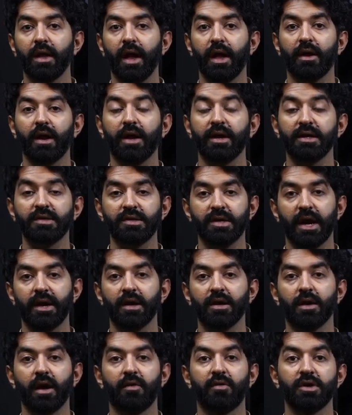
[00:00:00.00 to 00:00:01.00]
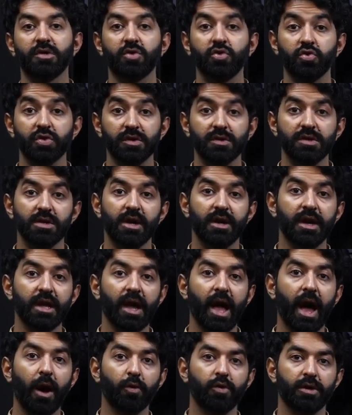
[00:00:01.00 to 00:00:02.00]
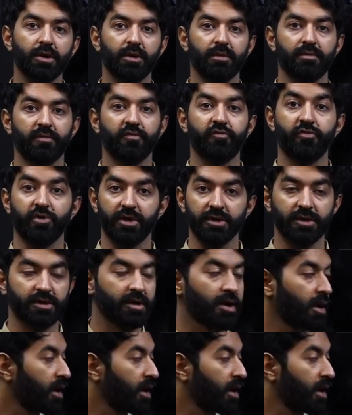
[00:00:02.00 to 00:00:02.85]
and understanding our students' learning outcome first.